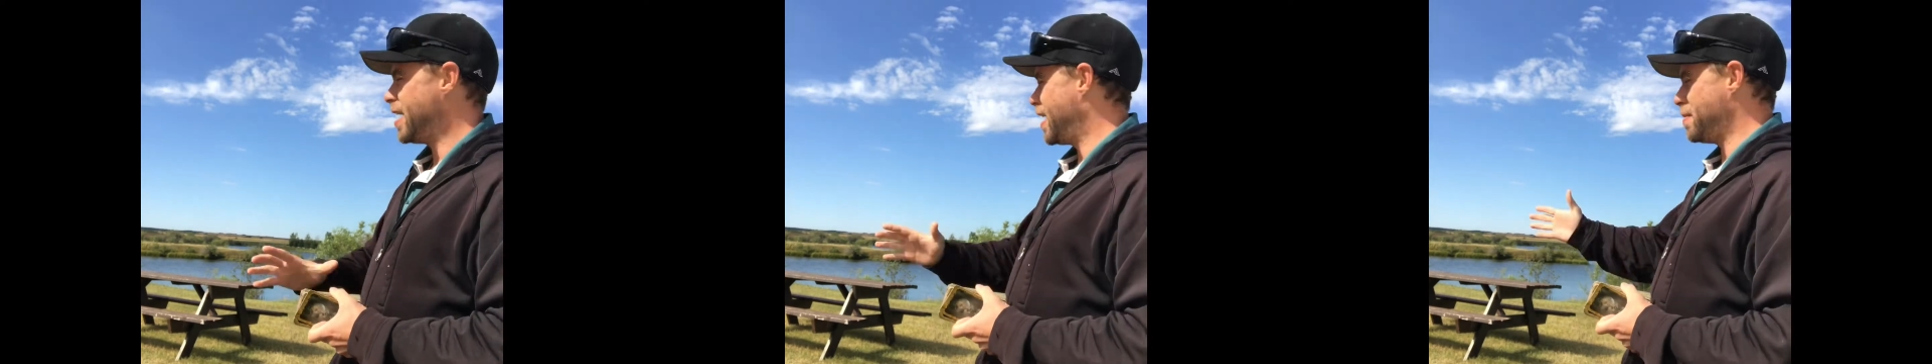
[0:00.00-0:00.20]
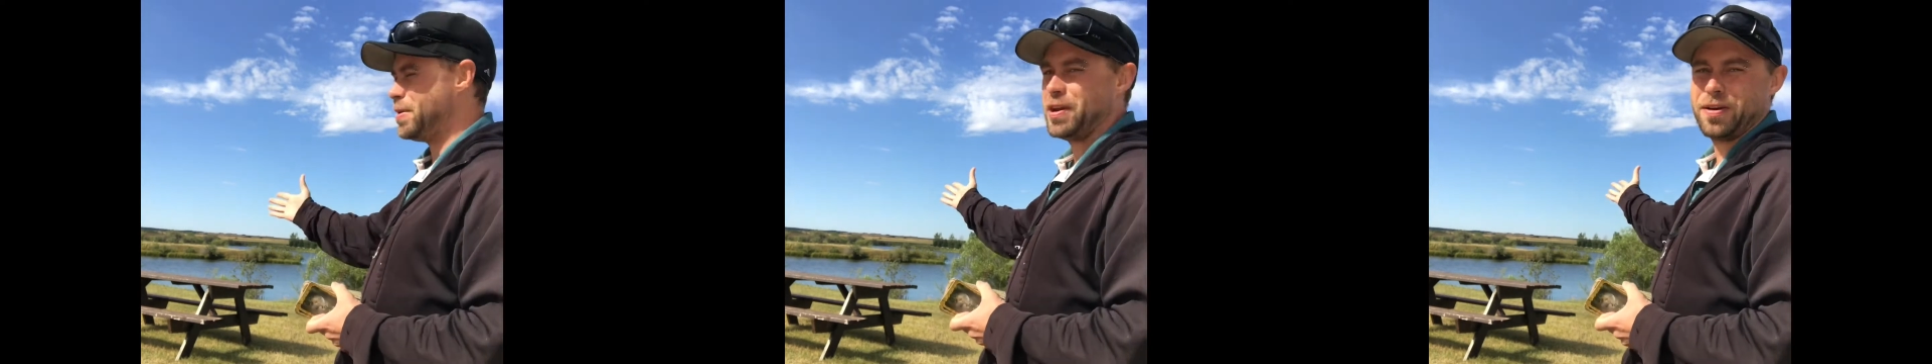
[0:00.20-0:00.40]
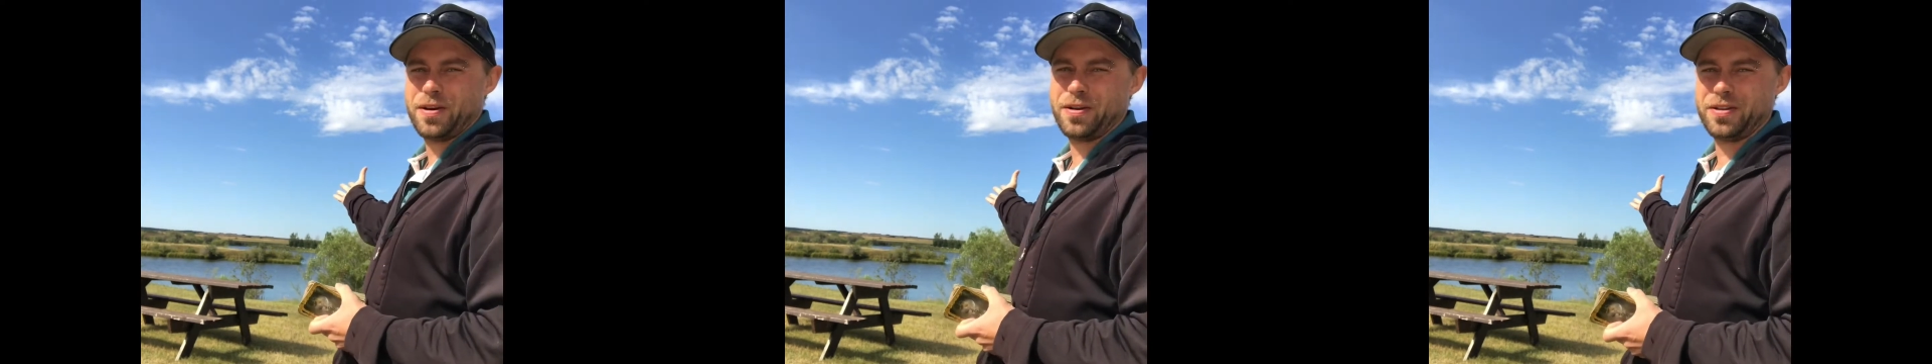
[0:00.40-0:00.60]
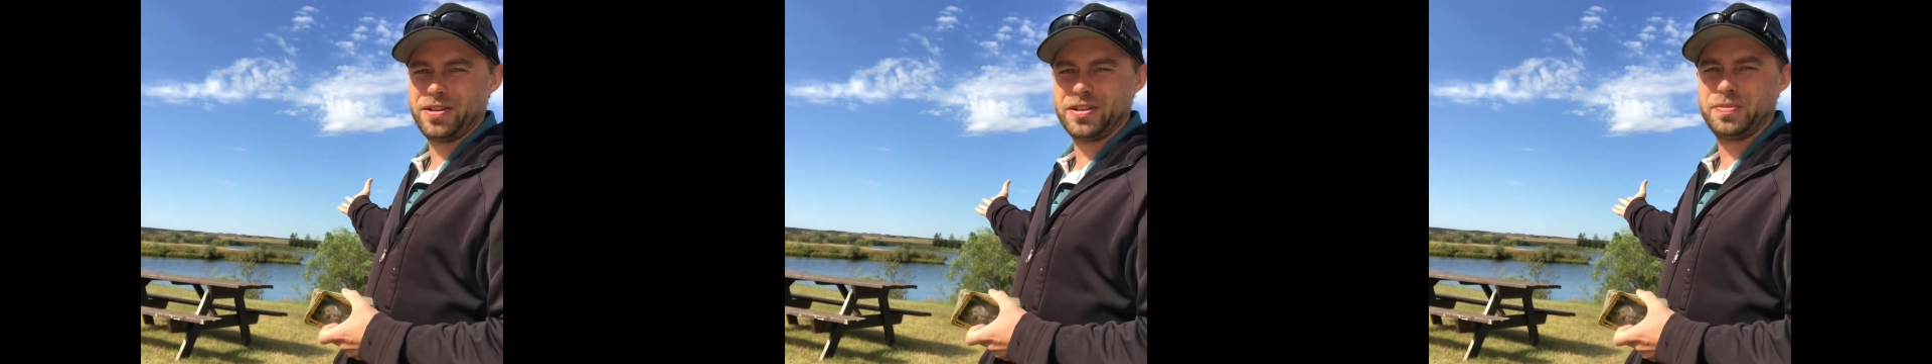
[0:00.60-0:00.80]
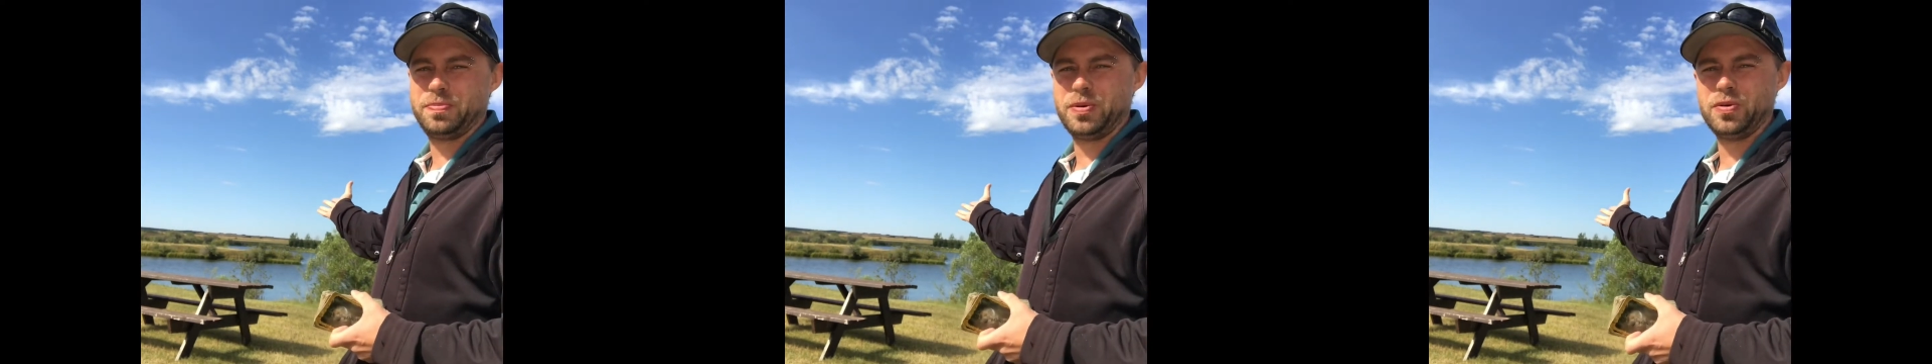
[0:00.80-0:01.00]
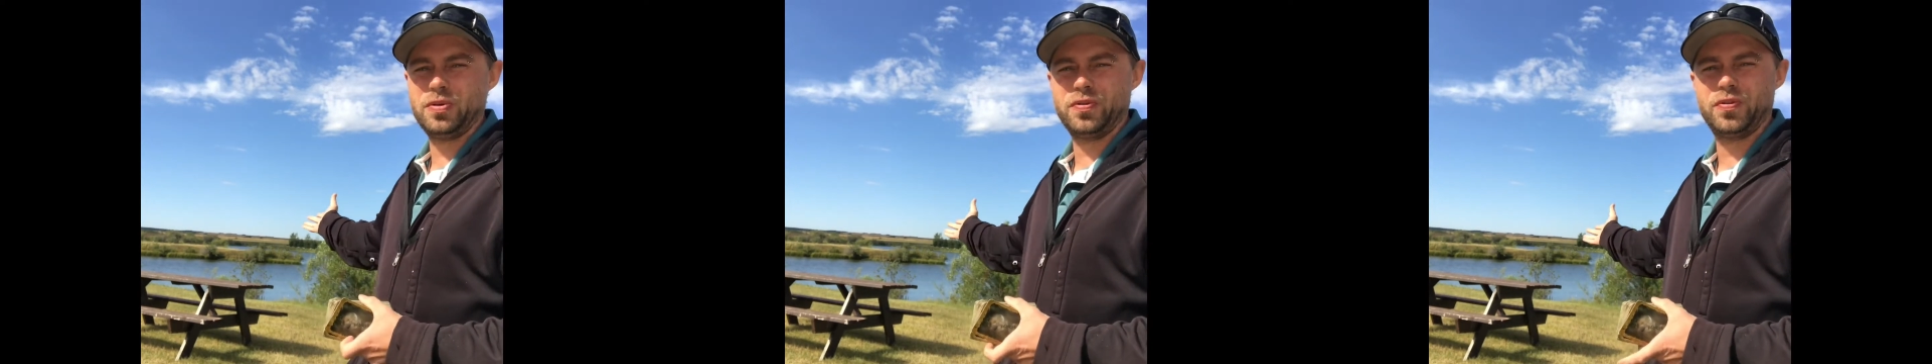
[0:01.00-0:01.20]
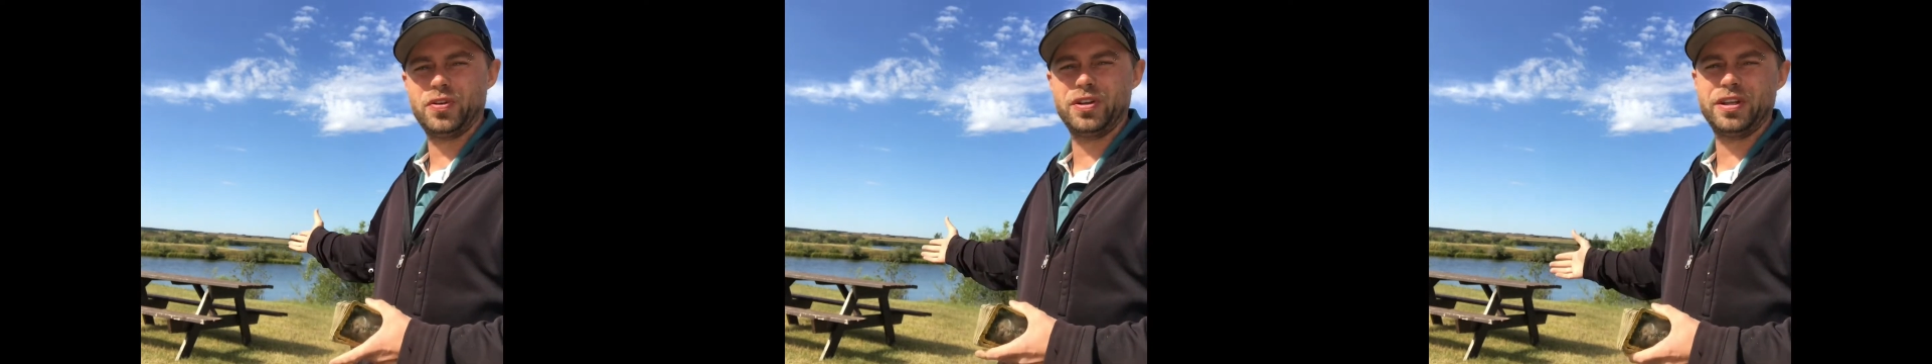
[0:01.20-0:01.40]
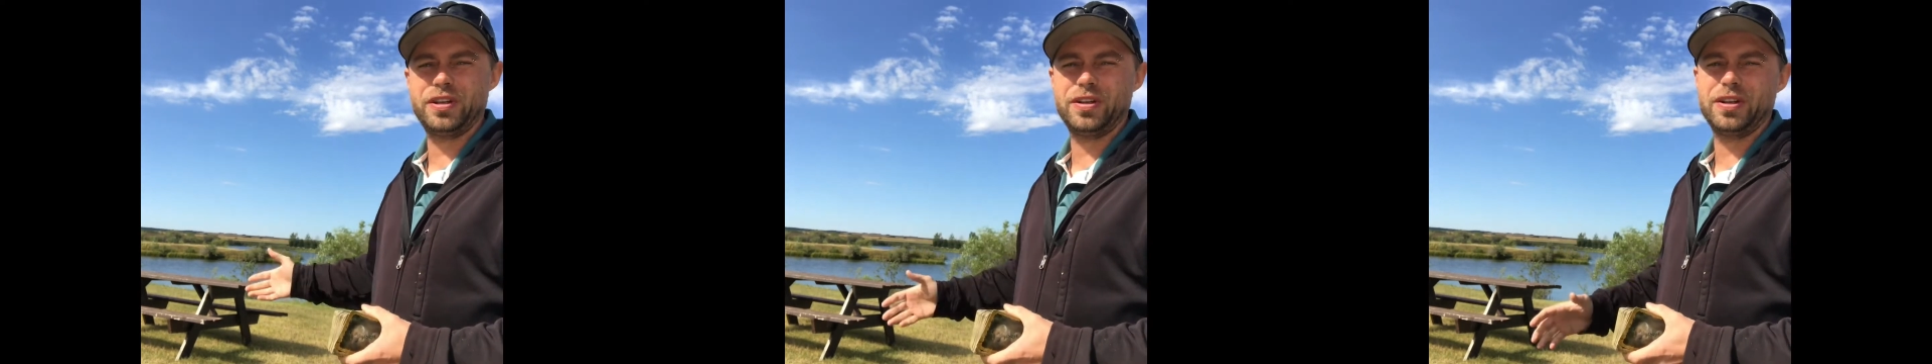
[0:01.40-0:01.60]
I'm here out of this
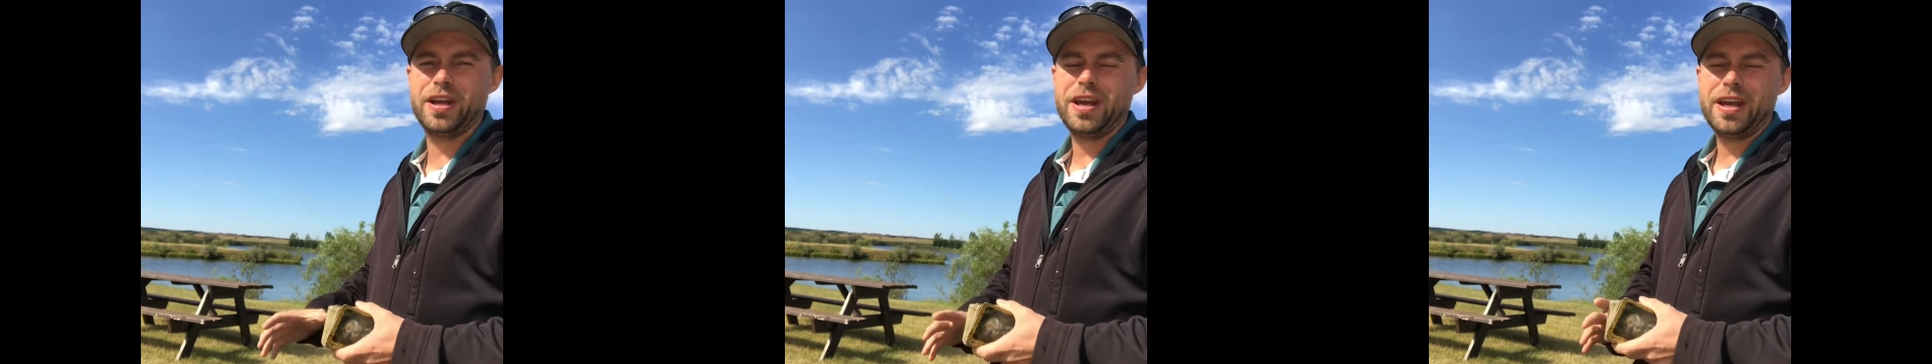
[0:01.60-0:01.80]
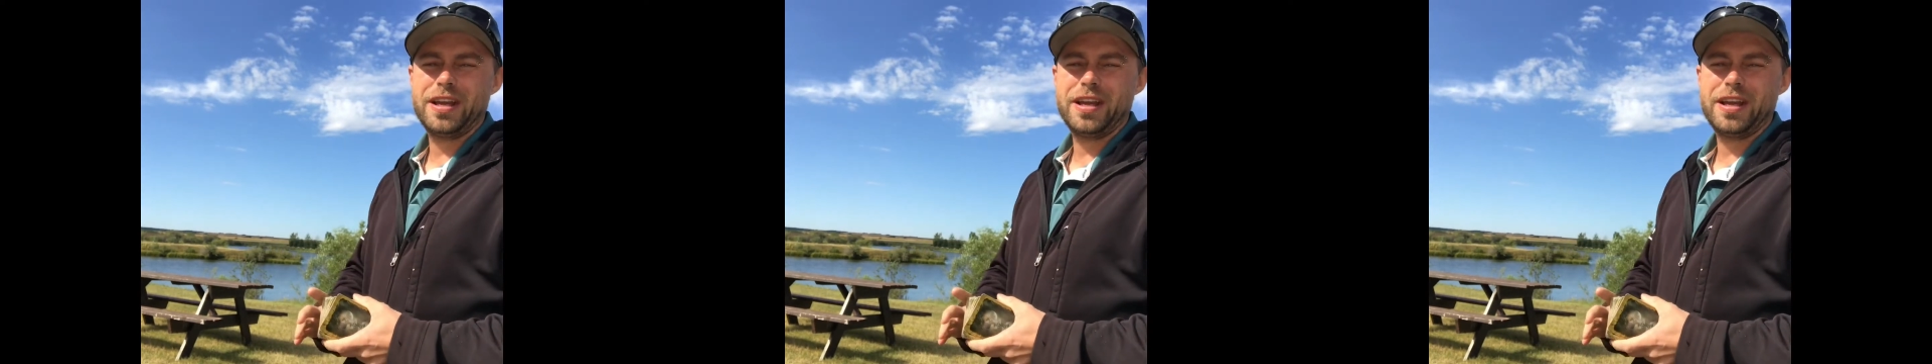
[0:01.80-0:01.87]
beautiful little